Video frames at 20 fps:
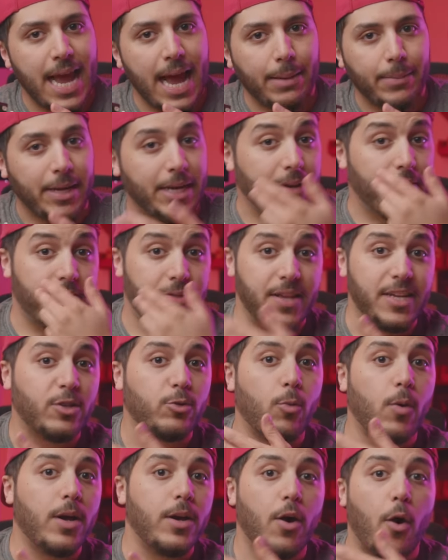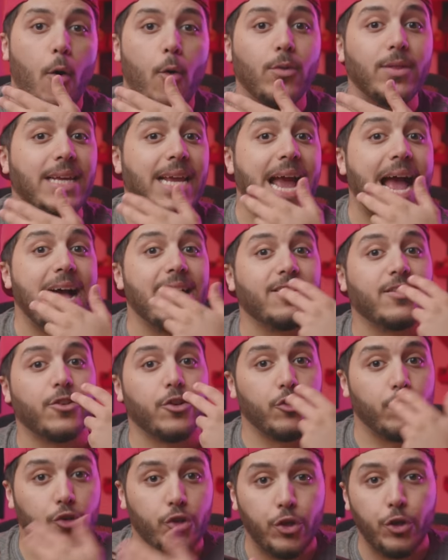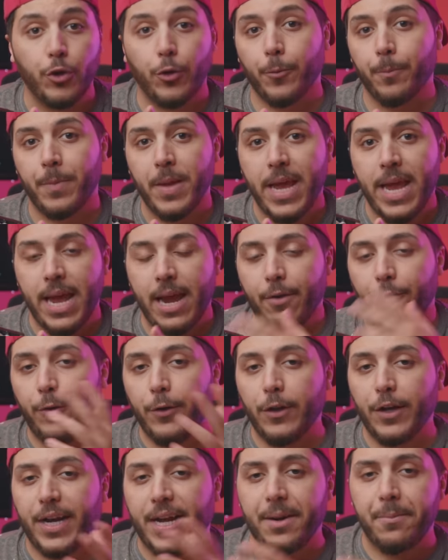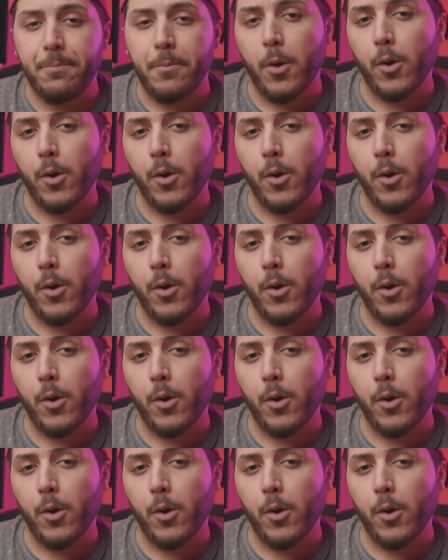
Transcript: I mean, this one only has two. If we look at